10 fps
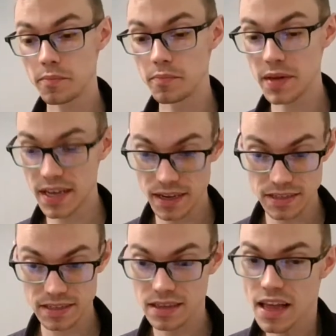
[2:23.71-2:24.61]

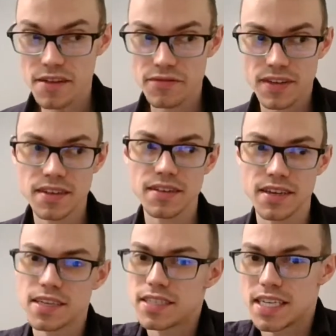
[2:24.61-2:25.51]
because life can
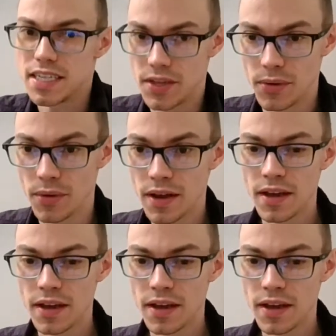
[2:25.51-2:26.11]
continue.